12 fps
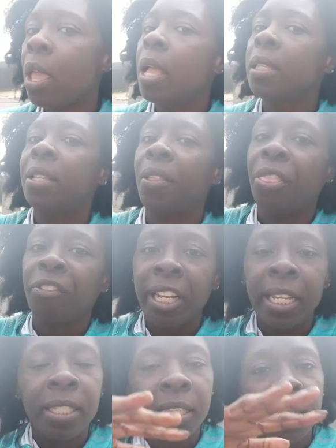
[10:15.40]
to 3
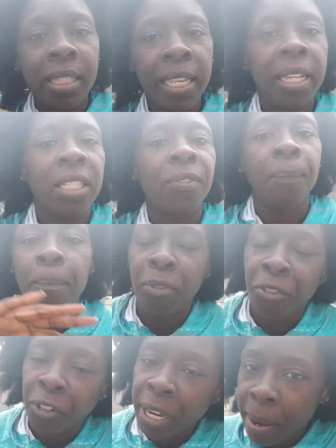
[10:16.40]
to 6
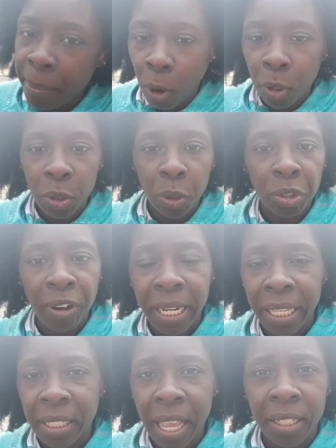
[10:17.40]
free personal
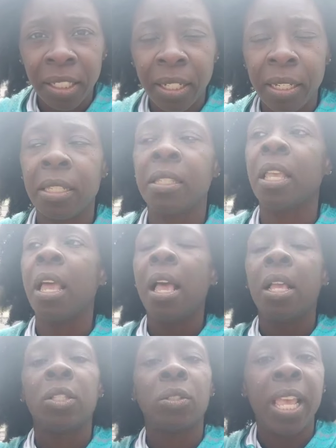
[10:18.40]
training sessions.
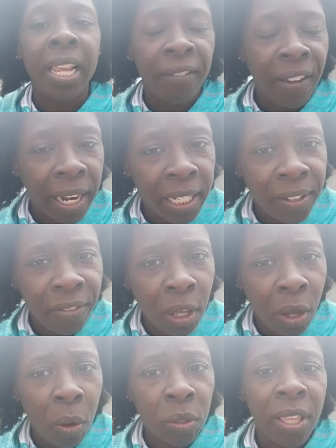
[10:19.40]
So take advantage of
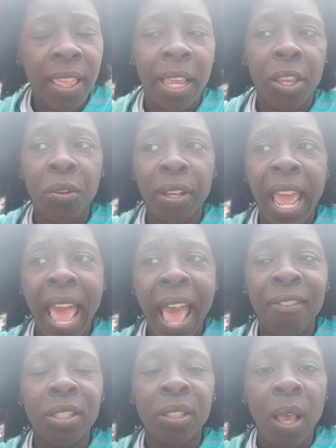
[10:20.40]
those so that you can have
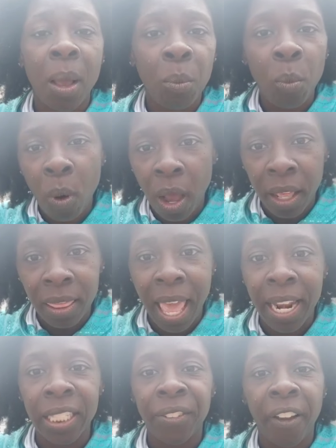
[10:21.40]
someone that
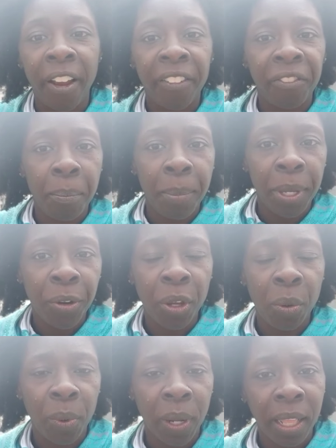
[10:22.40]
is very familiar
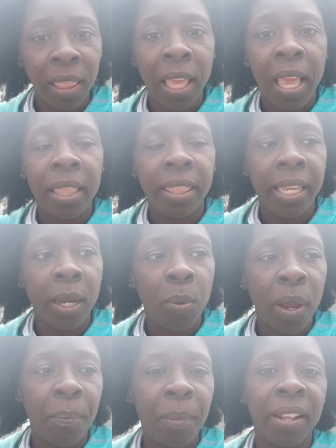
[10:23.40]
with the
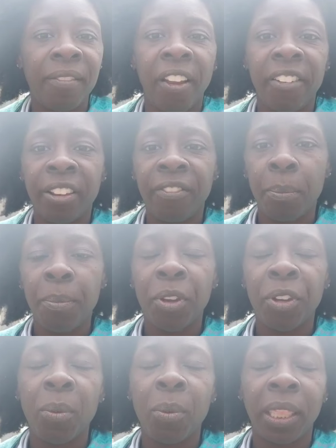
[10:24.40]
equipment, very
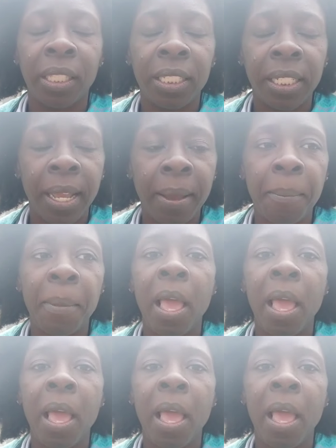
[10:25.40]
familiar with the gym,